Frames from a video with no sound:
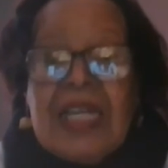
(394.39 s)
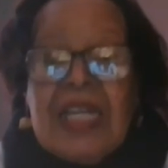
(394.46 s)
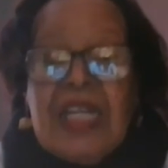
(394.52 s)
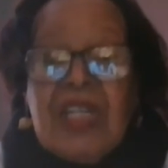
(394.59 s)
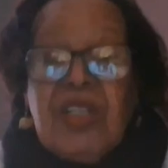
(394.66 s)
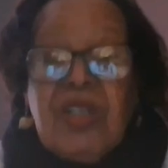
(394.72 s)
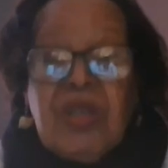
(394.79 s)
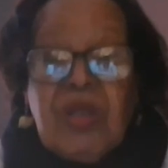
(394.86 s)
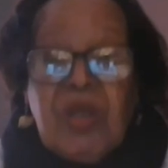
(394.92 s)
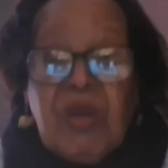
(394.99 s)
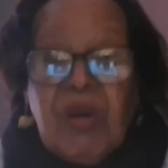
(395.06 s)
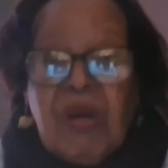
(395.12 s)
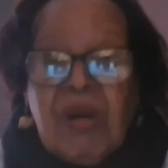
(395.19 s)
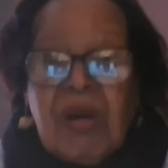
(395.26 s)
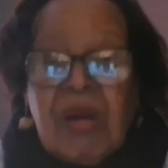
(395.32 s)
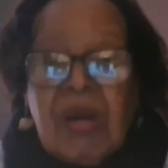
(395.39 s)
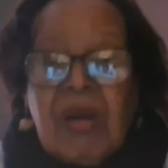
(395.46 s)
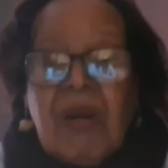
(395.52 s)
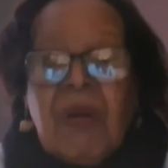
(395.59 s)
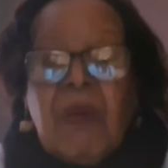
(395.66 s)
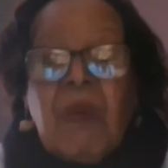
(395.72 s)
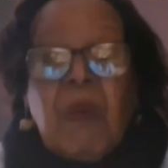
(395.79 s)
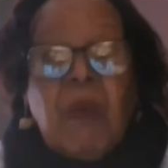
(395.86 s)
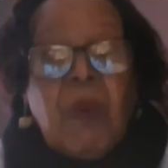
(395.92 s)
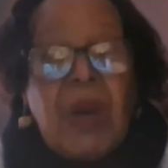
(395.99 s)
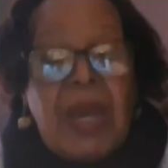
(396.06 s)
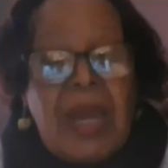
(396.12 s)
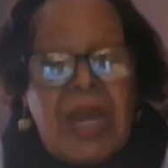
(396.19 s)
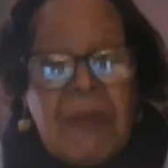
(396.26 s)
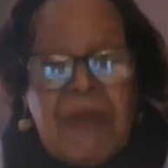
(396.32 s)
and into law
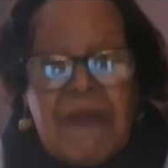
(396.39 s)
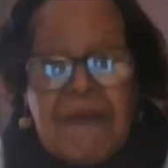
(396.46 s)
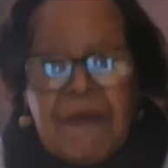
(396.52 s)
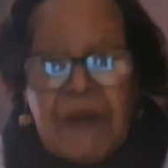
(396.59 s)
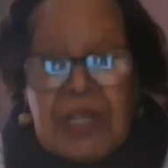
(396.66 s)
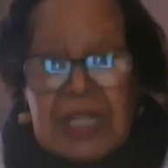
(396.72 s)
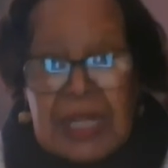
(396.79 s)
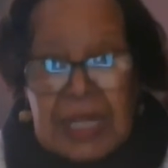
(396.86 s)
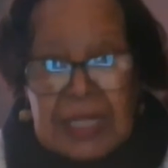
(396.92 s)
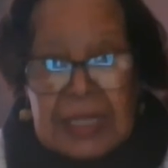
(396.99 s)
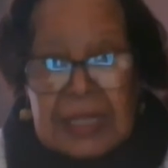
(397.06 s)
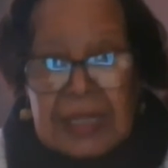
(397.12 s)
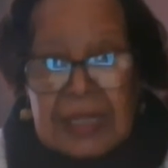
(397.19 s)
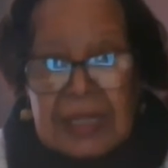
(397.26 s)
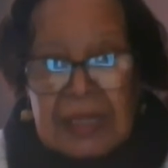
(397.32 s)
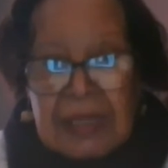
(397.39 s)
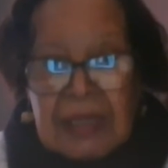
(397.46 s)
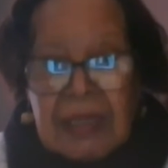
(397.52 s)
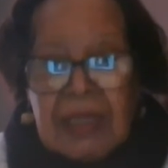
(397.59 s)
way before Texas